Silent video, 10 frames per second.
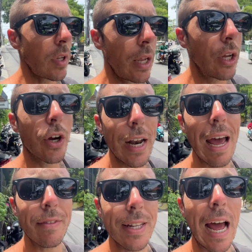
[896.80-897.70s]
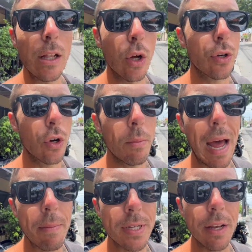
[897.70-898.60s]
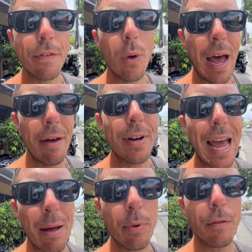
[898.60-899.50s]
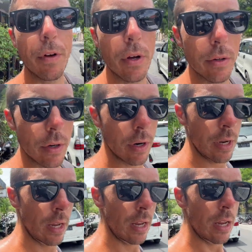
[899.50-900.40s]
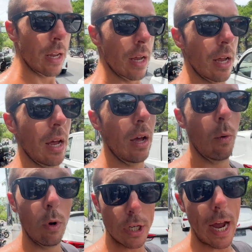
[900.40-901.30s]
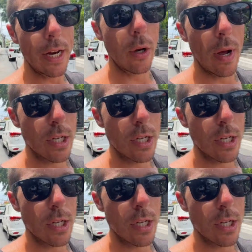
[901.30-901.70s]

you're gonna have to download Google Maps if you have an Apple phone, which I do as